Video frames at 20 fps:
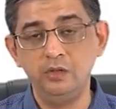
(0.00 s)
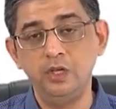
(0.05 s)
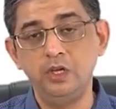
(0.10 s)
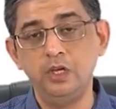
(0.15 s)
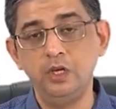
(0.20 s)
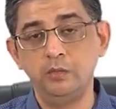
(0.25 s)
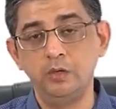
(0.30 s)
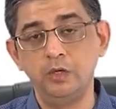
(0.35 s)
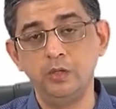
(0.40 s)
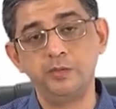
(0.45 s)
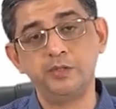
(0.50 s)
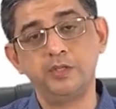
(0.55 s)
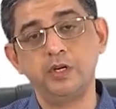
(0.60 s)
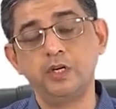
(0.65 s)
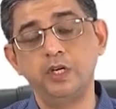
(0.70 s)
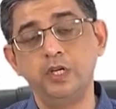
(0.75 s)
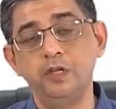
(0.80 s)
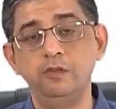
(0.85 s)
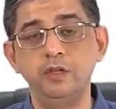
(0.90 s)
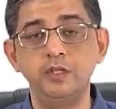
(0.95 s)
Think about
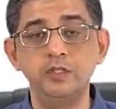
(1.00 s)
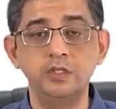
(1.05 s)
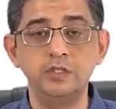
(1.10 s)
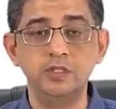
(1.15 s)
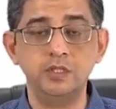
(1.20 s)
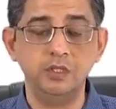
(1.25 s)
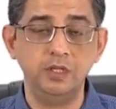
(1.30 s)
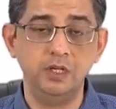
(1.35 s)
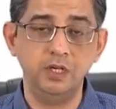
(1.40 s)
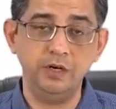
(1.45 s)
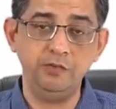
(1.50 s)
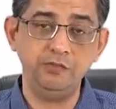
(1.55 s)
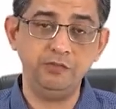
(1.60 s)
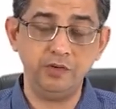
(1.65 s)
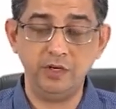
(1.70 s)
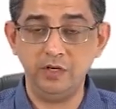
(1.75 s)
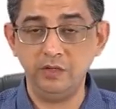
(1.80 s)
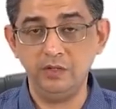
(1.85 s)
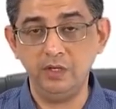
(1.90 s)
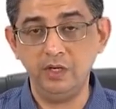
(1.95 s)
obstructive lesions in the left
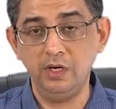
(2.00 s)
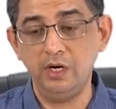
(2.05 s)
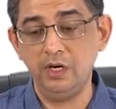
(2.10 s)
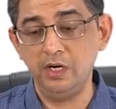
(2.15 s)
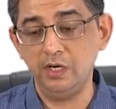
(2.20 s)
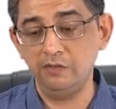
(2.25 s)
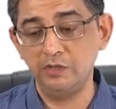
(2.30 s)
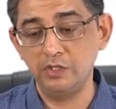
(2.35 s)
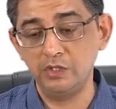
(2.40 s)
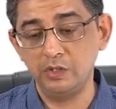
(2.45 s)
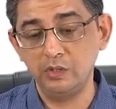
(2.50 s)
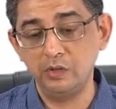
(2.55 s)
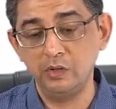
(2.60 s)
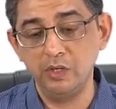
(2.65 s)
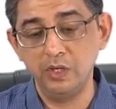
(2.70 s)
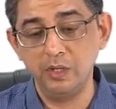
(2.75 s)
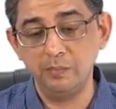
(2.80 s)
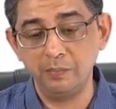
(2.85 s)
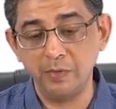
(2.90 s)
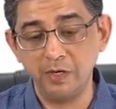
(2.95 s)
side of the heart, which are
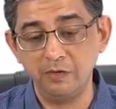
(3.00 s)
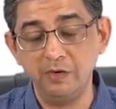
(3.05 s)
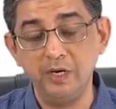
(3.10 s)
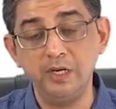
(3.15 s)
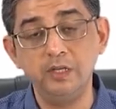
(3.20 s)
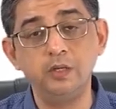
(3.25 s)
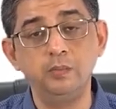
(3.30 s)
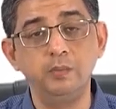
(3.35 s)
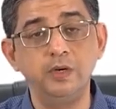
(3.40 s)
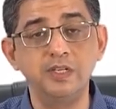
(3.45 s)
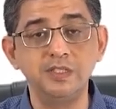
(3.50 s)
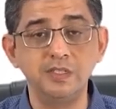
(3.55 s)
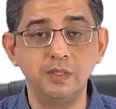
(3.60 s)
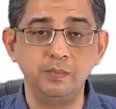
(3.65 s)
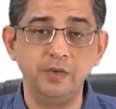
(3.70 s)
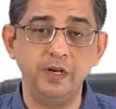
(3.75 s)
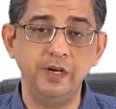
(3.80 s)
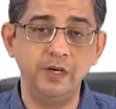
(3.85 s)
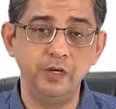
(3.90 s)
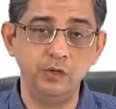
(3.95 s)
gonna prevent the blood
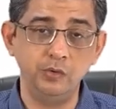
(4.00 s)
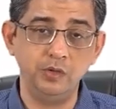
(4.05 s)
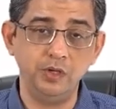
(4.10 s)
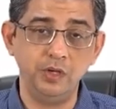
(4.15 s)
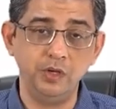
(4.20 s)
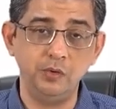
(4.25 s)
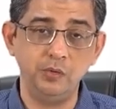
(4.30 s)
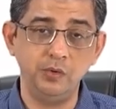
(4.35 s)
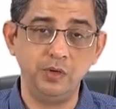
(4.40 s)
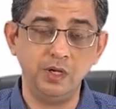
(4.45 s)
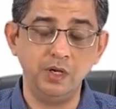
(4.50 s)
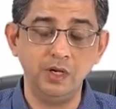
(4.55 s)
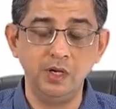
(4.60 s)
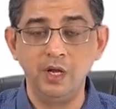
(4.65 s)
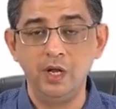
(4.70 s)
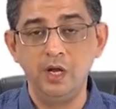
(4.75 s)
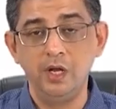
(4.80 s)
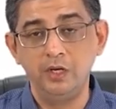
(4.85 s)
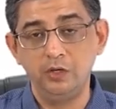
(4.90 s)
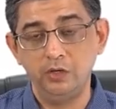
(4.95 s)
supply into the aorta.
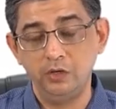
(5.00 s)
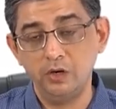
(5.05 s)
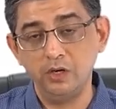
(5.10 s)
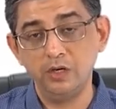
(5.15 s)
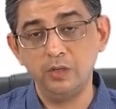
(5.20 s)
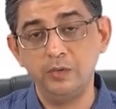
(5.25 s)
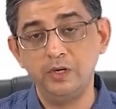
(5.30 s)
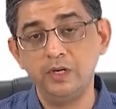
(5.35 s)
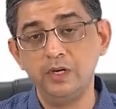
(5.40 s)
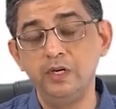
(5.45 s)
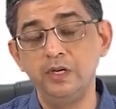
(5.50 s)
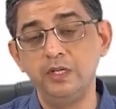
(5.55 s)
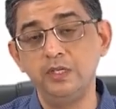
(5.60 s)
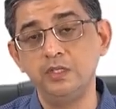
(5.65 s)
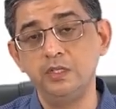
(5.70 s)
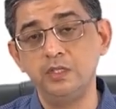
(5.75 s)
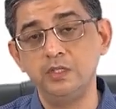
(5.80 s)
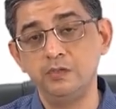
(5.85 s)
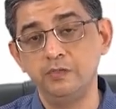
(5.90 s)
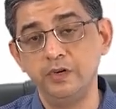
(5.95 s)
Talk about
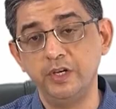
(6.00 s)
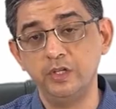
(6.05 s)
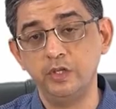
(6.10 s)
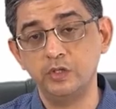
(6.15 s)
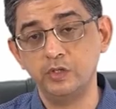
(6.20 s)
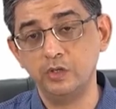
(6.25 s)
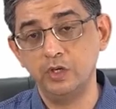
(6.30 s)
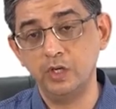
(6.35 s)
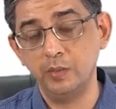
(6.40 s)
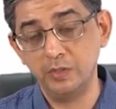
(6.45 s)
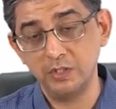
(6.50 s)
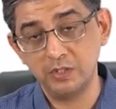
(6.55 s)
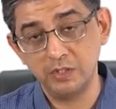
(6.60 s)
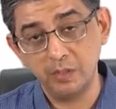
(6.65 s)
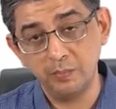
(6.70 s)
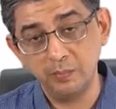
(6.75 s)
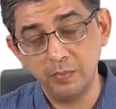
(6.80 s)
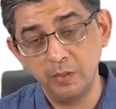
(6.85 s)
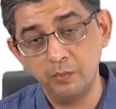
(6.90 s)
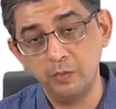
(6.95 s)
conditions where there's gonna be
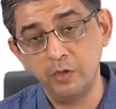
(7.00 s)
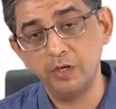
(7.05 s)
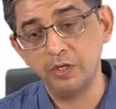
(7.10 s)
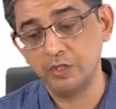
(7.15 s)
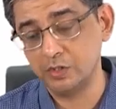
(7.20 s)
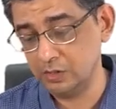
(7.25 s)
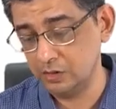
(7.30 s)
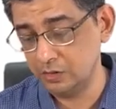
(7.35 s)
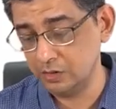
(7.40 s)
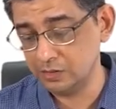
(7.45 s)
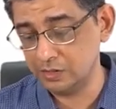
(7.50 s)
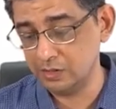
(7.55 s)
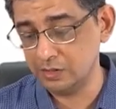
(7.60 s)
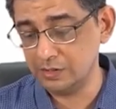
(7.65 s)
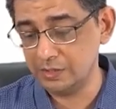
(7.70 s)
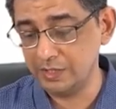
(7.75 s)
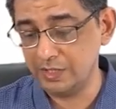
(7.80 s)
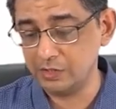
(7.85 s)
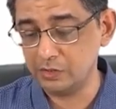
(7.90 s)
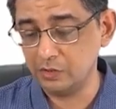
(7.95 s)
subpulmonic
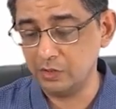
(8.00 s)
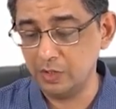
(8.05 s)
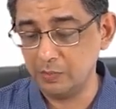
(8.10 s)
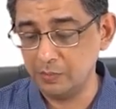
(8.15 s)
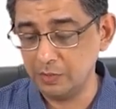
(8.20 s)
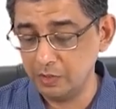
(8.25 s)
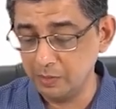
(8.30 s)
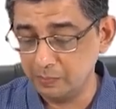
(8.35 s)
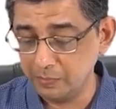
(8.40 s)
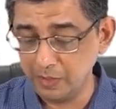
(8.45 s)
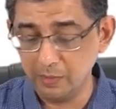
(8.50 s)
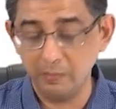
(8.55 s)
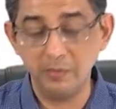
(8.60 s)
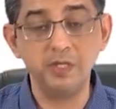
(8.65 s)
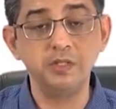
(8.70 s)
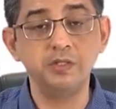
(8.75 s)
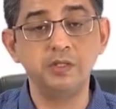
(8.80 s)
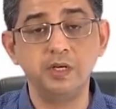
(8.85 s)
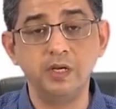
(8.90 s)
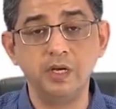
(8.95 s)
stenosis, that's gonna be the
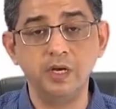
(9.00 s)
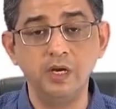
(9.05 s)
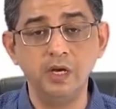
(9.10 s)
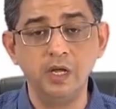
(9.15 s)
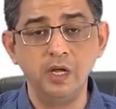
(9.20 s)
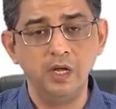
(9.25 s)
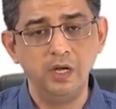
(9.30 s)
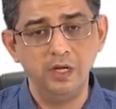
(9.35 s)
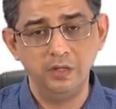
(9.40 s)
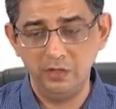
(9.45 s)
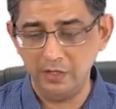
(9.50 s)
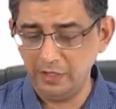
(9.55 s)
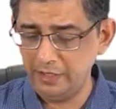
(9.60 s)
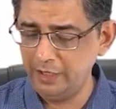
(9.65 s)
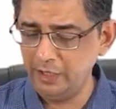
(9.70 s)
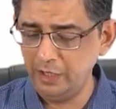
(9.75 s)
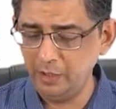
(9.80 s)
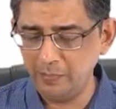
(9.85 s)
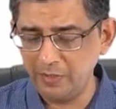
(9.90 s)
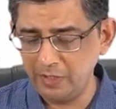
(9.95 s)
pulmonary circuit. The
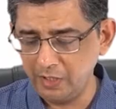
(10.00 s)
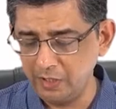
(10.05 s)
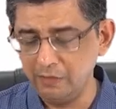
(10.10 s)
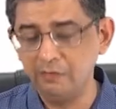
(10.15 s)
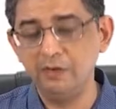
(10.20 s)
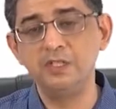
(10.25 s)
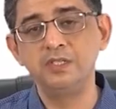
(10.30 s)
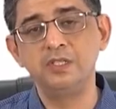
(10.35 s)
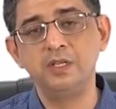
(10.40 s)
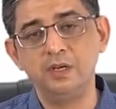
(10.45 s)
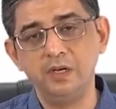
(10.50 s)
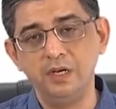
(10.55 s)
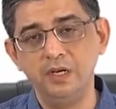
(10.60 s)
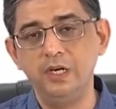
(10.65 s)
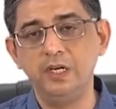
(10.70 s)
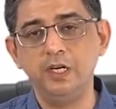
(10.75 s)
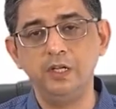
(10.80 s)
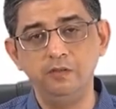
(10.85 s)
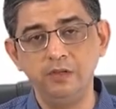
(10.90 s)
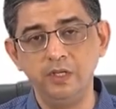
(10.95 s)
independent ones are
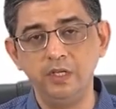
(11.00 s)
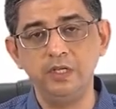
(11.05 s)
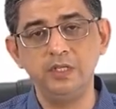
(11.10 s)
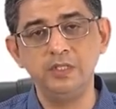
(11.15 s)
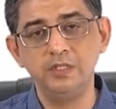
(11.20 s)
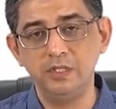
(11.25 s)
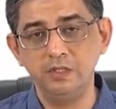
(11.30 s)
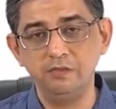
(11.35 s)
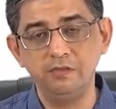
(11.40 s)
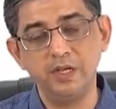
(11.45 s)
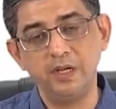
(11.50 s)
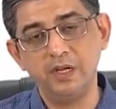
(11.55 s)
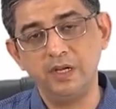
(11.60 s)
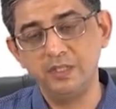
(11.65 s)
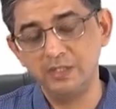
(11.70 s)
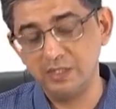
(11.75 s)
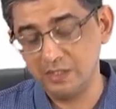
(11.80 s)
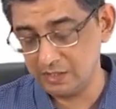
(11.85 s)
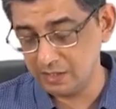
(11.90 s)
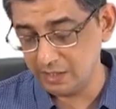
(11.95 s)
relatively easy, where I
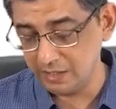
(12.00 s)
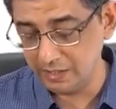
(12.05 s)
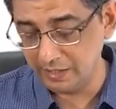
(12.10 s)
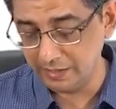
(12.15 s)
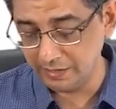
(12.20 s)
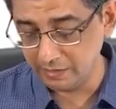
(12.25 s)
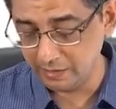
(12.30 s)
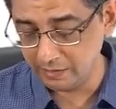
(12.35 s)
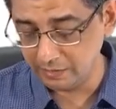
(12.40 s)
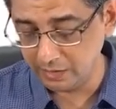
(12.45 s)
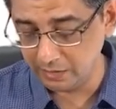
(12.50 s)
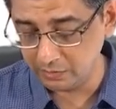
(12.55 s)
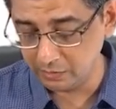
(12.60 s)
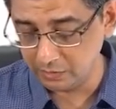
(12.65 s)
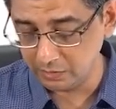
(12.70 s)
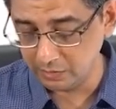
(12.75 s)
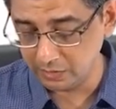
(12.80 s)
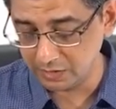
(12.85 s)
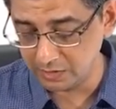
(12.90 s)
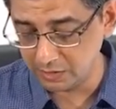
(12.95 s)
just highlighted that
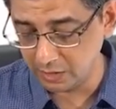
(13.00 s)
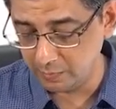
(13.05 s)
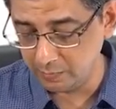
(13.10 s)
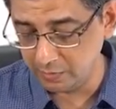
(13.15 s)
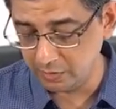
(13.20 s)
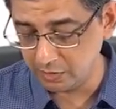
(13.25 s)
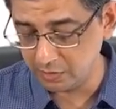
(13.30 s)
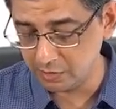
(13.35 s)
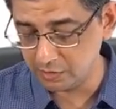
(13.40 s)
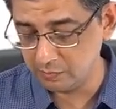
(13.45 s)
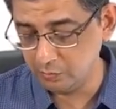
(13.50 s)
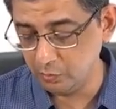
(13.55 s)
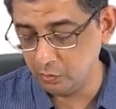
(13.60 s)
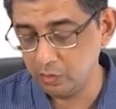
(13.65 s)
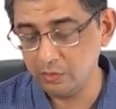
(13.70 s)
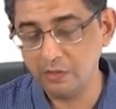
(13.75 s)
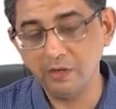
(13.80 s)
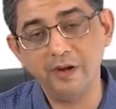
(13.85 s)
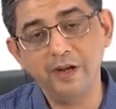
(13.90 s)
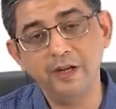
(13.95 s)
the examiner is
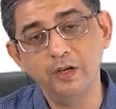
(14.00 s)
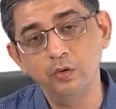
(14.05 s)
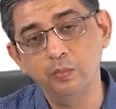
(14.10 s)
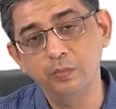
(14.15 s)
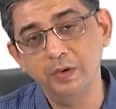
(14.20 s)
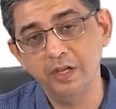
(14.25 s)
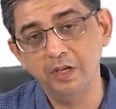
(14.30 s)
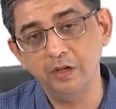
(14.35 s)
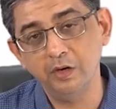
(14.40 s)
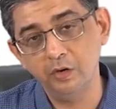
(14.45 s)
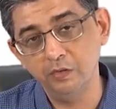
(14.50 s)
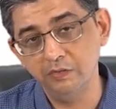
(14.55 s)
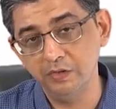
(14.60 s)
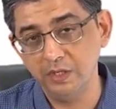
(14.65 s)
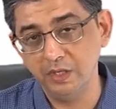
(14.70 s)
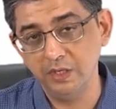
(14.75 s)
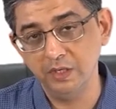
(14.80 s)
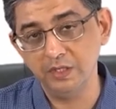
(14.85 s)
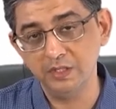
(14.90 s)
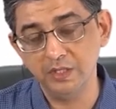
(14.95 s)
more trying to play around
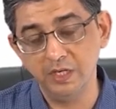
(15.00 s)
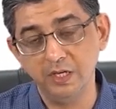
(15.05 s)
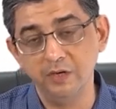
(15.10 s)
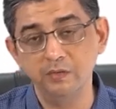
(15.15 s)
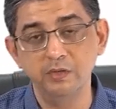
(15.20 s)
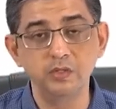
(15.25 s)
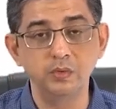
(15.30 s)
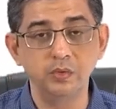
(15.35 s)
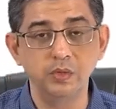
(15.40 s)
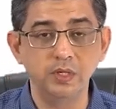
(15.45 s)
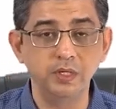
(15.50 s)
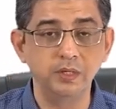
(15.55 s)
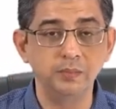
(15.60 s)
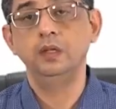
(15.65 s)
with English language only.